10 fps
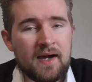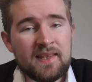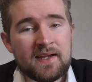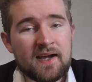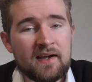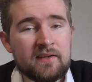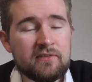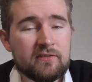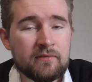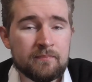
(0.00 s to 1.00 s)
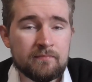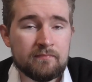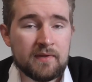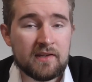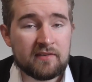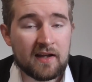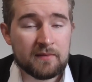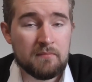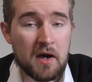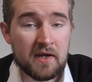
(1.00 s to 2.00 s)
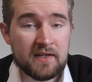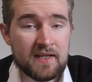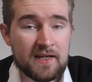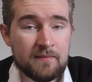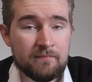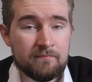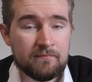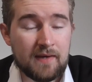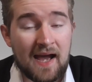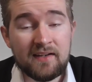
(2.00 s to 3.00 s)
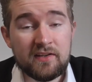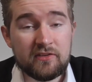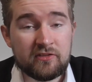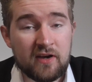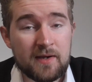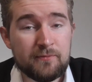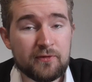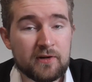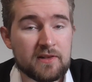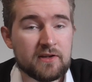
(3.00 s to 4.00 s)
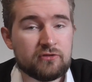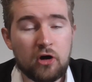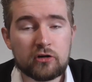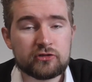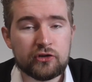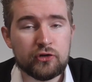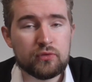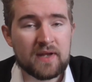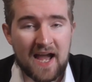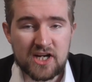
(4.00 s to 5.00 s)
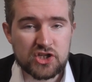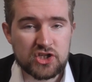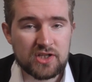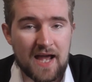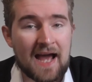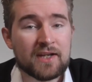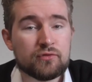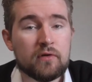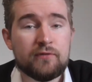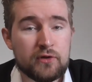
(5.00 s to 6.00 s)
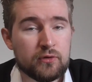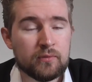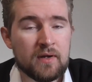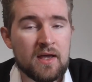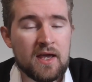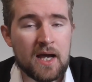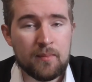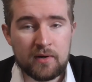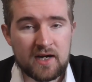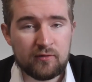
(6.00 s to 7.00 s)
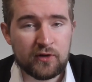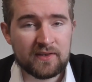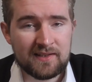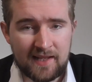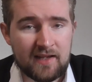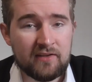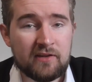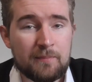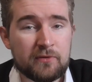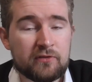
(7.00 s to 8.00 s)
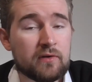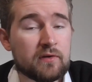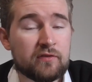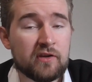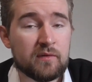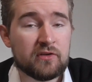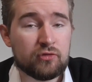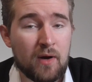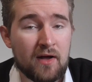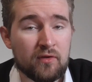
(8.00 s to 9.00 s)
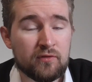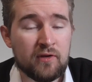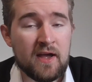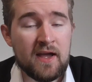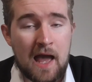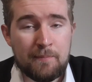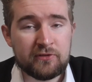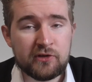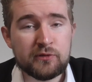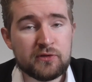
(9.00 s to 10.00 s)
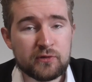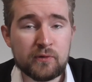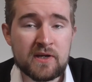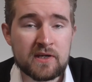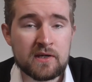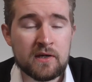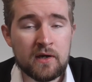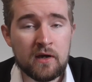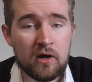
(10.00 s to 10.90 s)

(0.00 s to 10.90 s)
Hi there guys, it's Adam Martyn here, and it's time for another Doctor Who reaction and review, and we're covering the latest episode of Series 12, Episode 3,